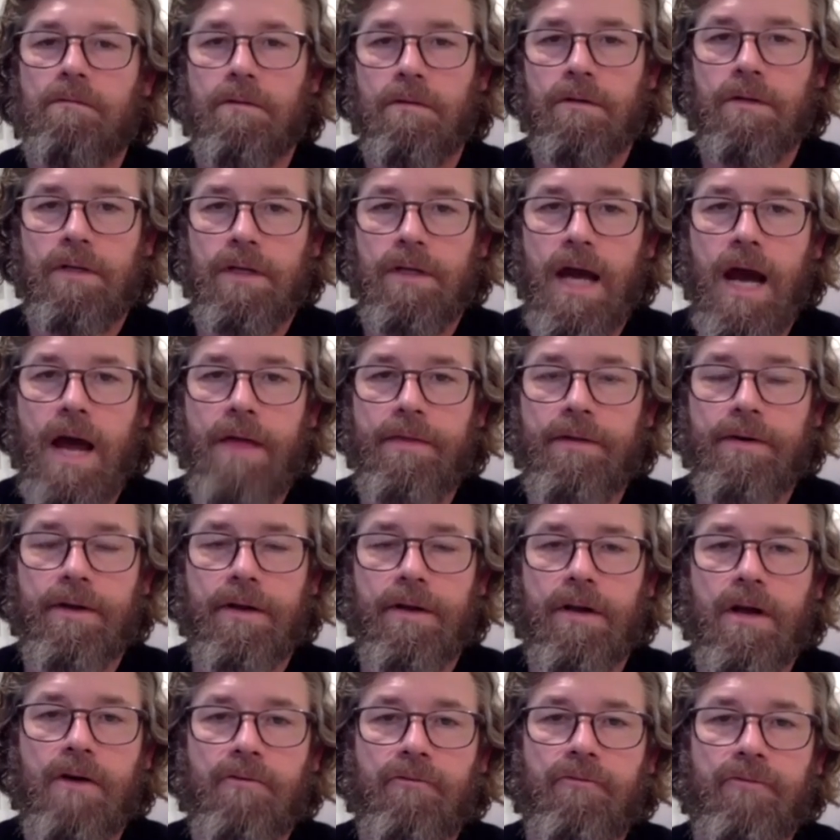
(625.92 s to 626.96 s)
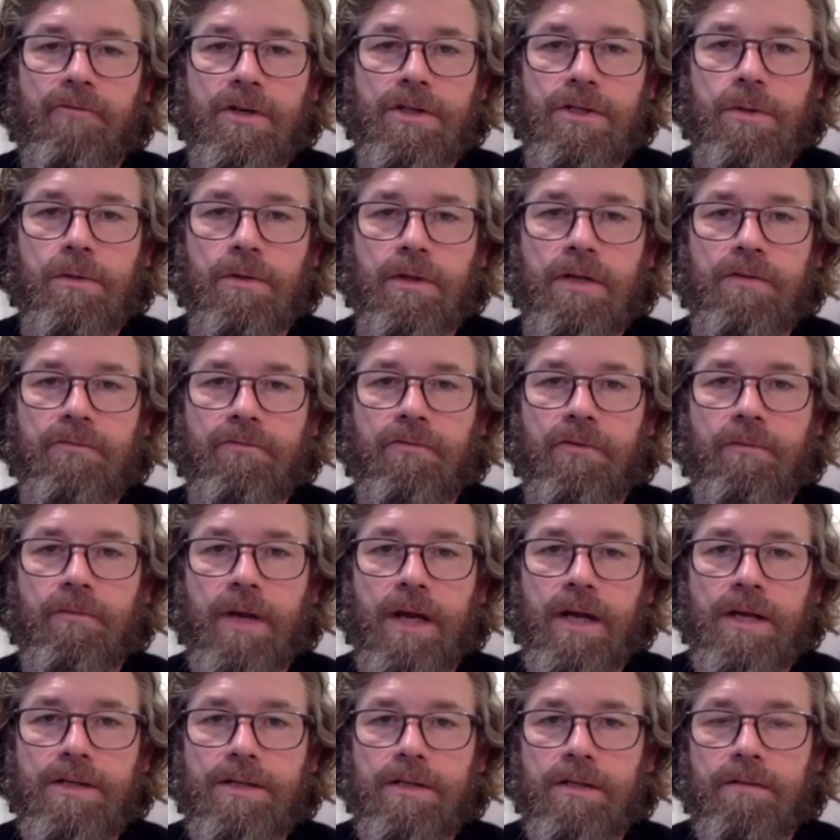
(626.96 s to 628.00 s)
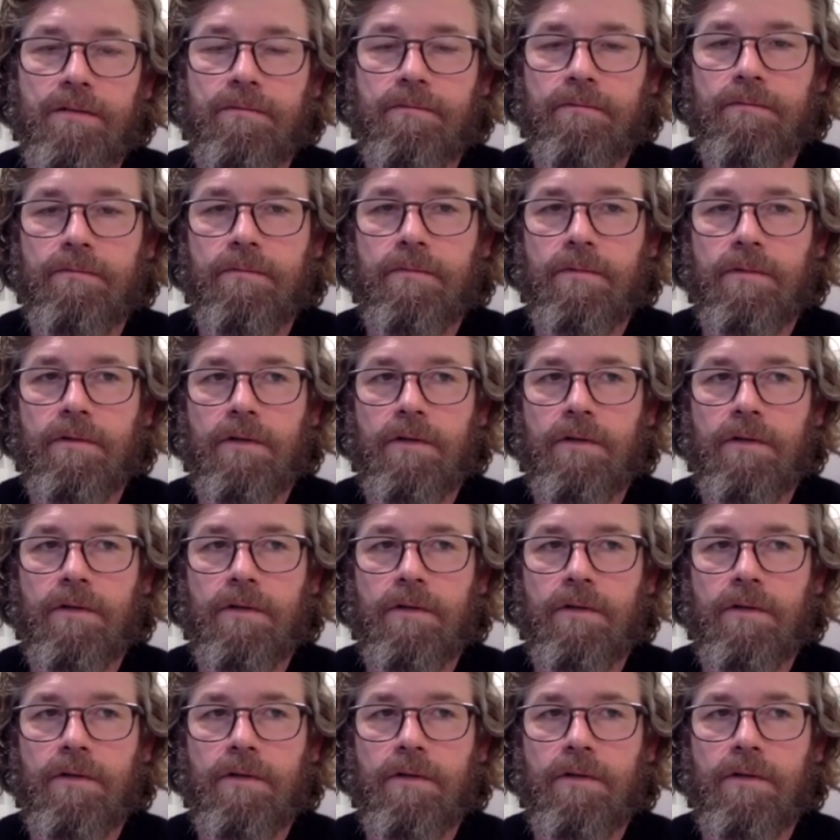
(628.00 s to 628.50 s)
gathered enough visual information